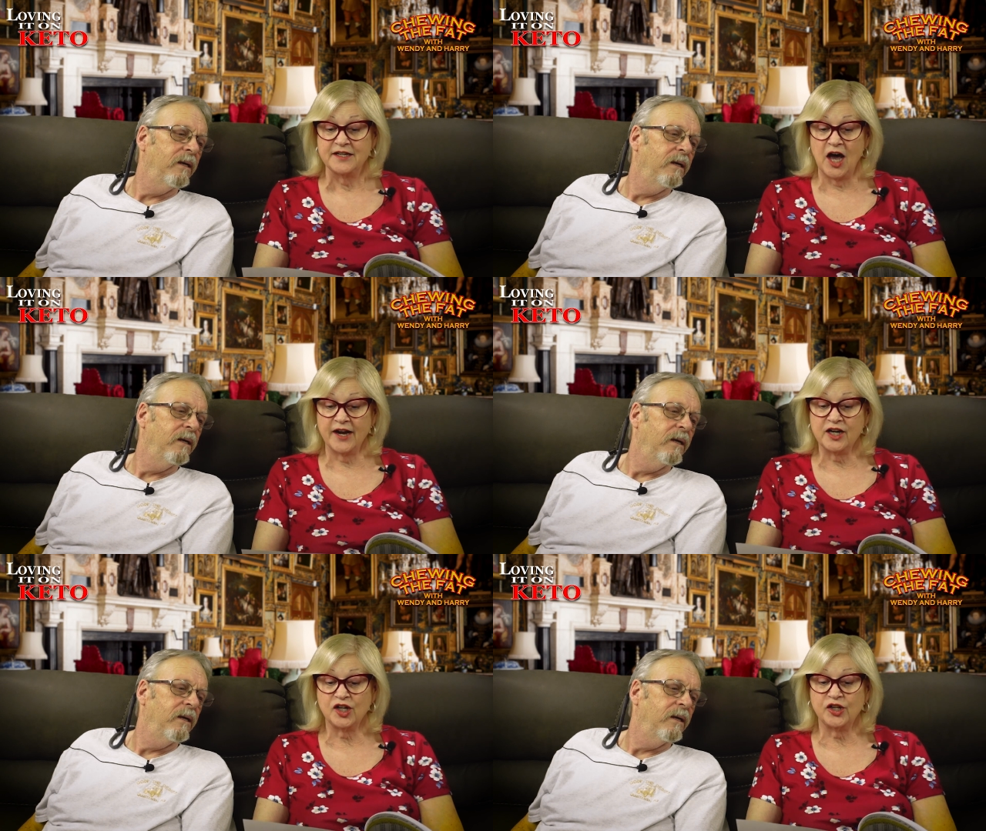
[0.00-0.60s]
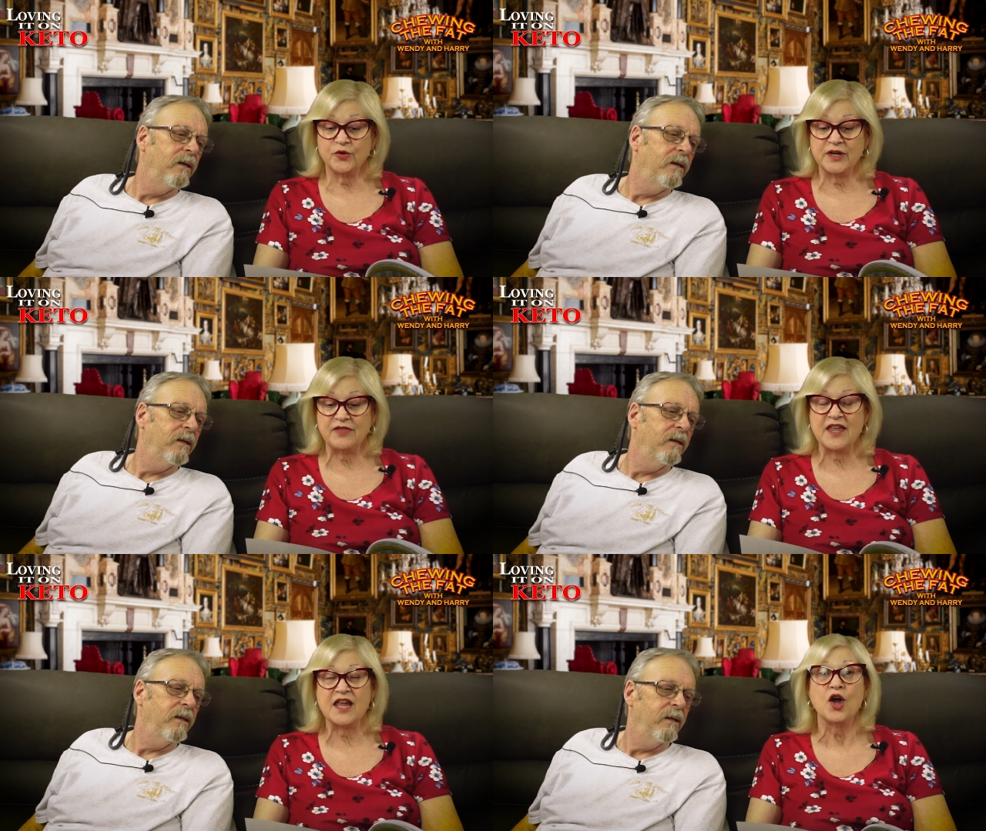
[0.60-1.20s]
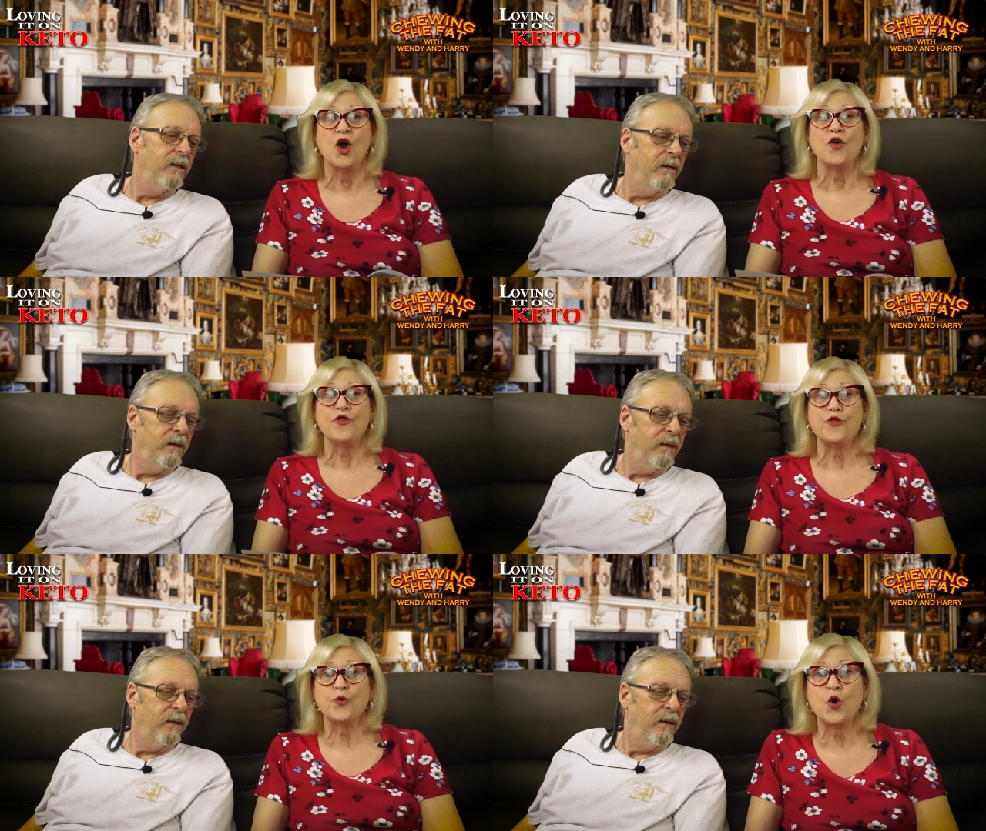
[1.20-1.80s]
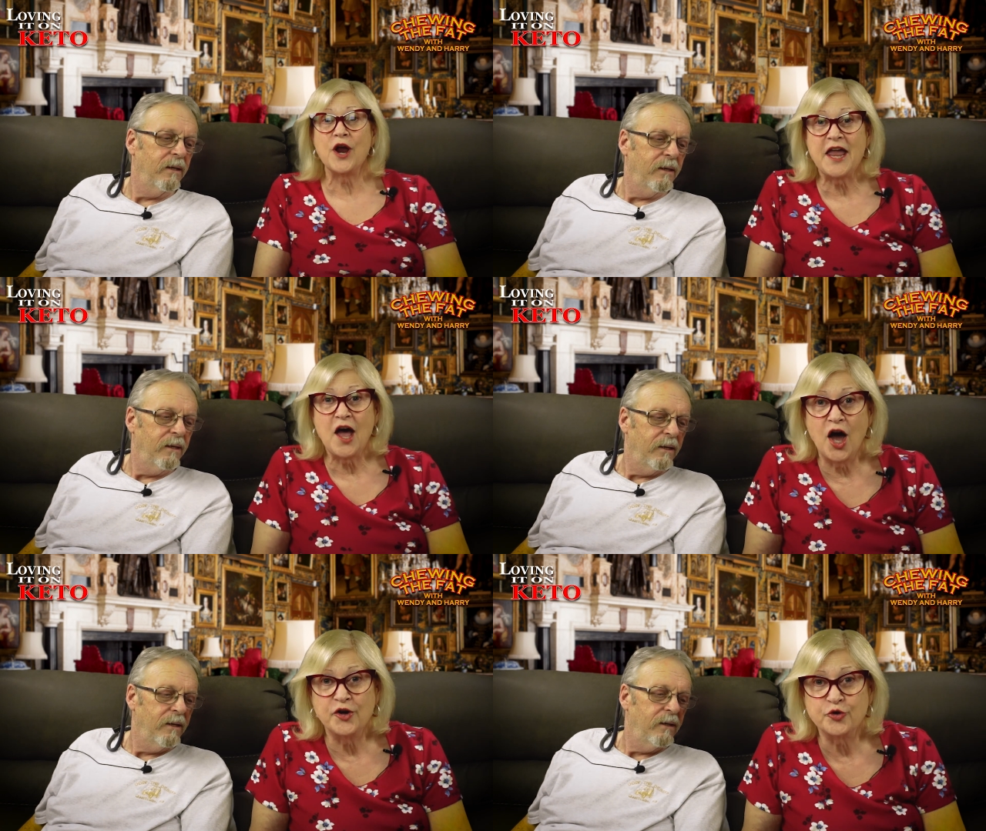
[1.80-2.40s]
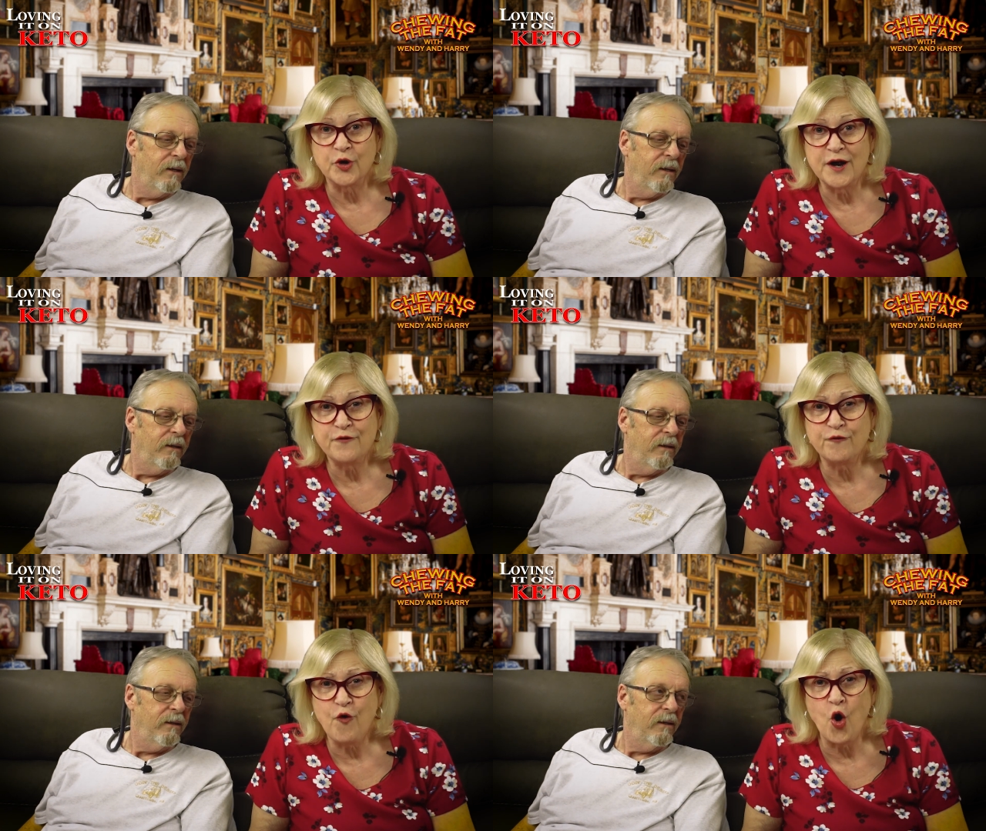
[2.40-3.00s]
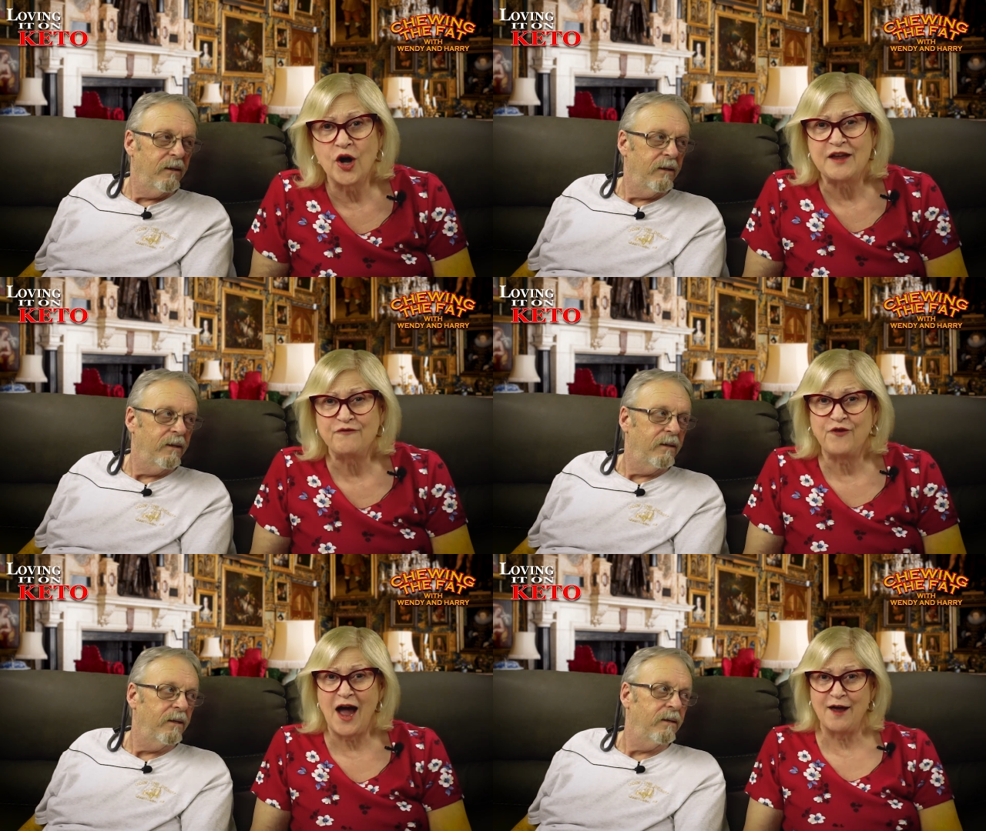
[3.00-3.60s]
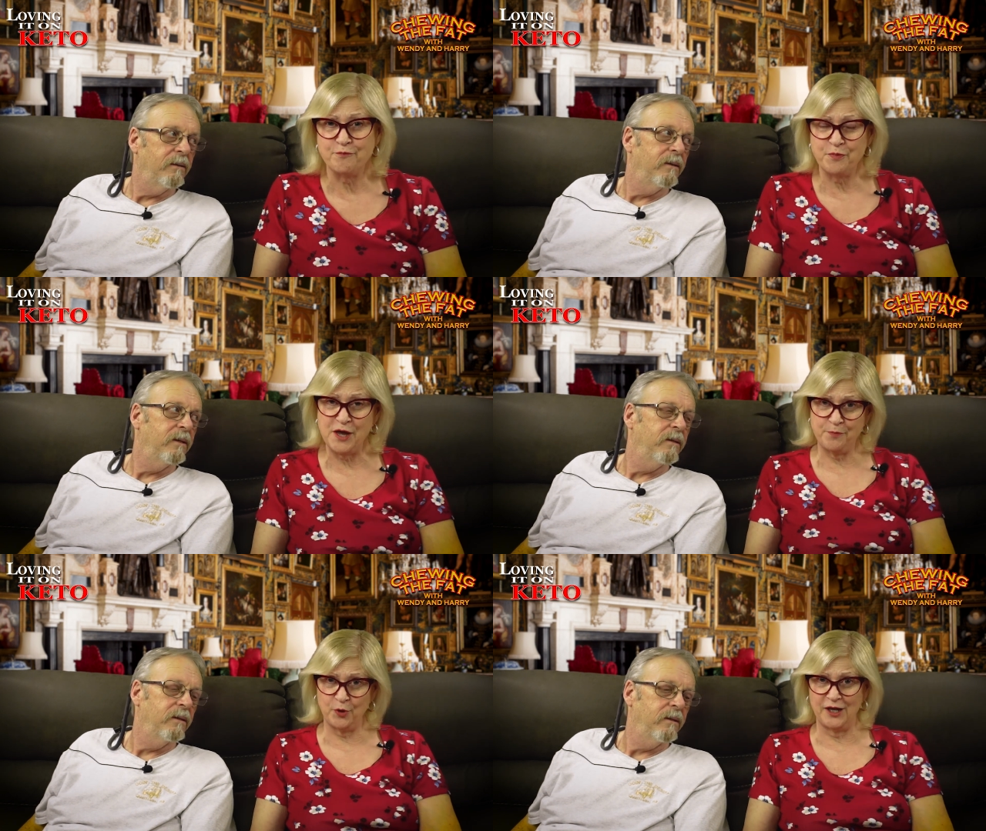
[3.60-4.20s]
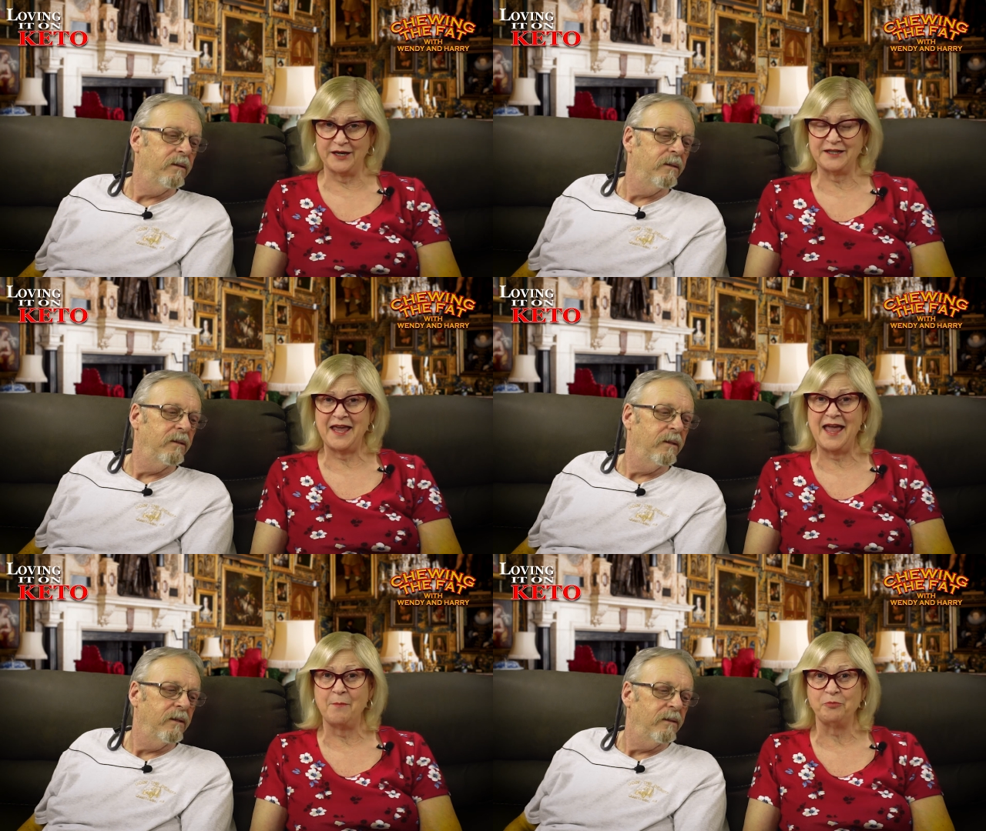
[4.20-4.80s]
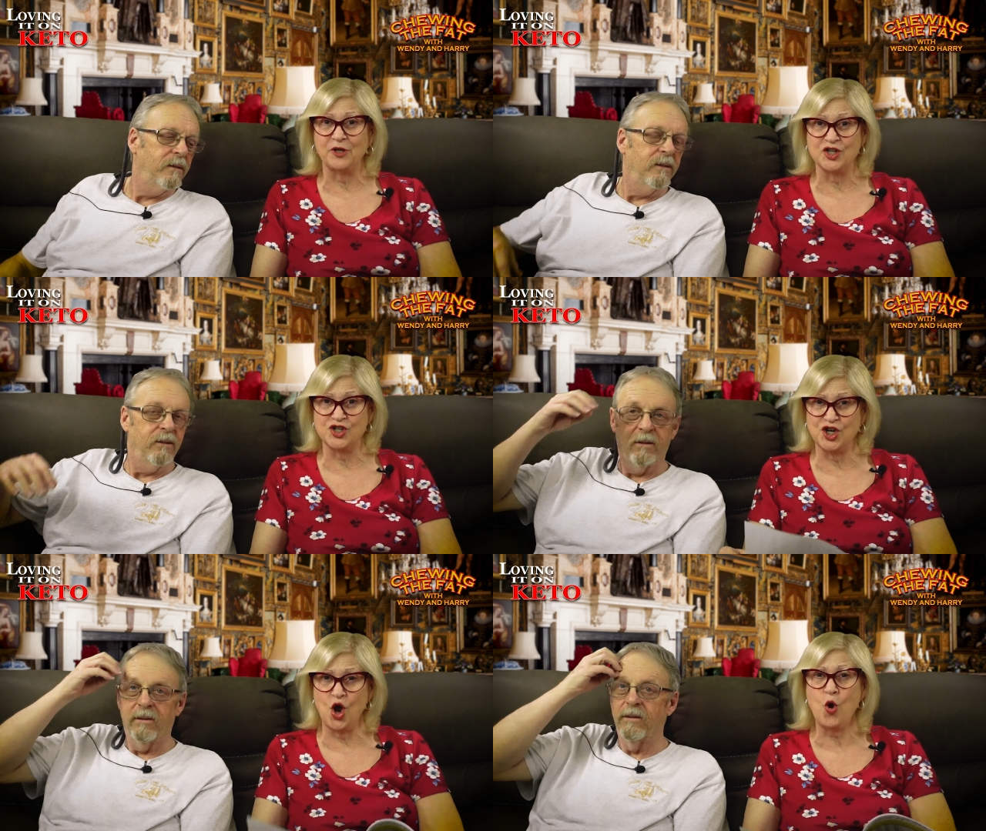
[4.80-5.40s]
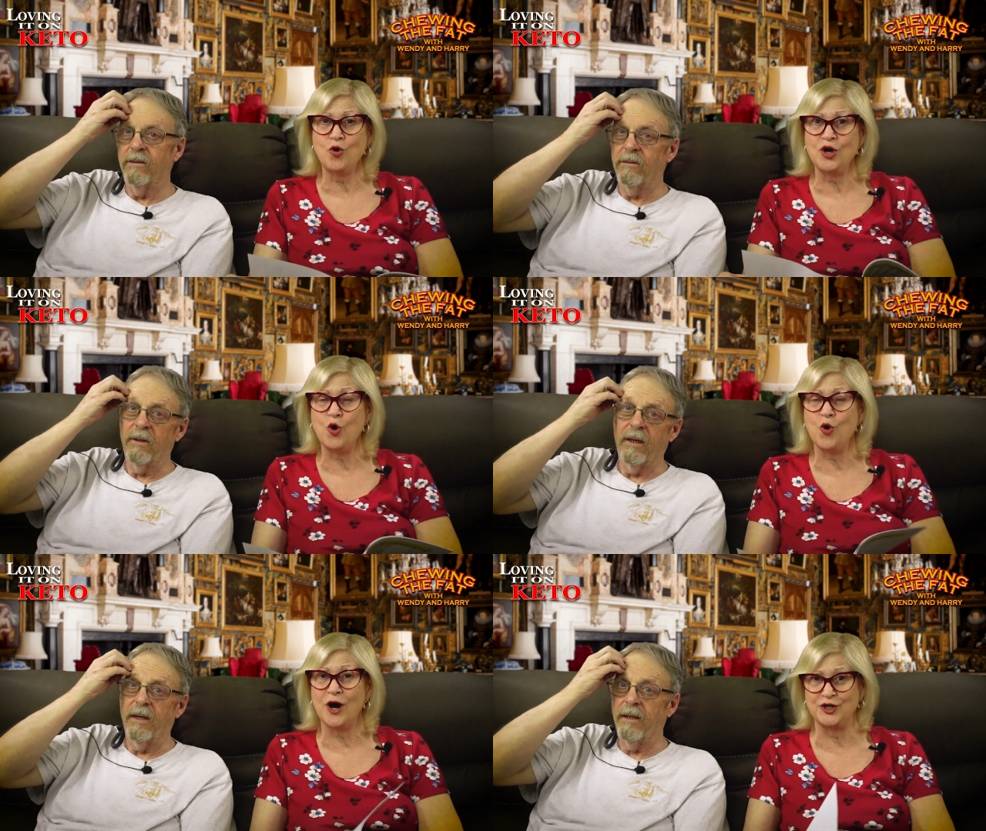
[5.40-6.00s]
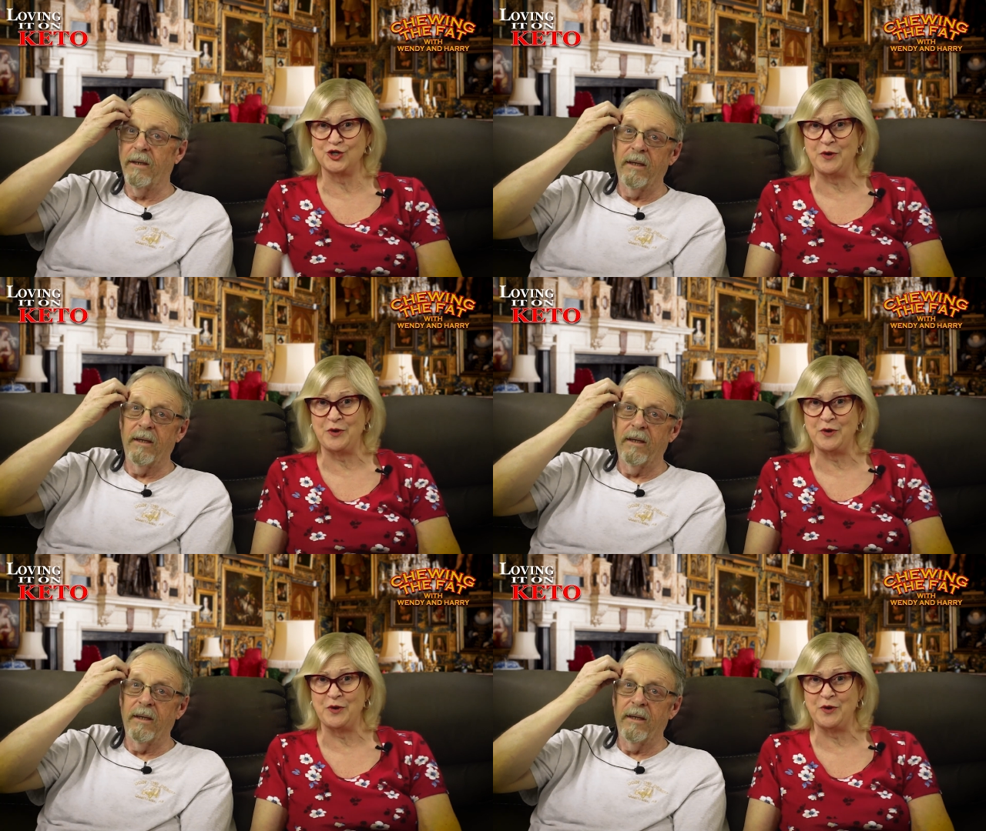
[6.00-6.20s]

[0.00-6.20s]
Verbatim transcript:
Speaker 1: not including the 345 people at Camp Lejeune who are mm.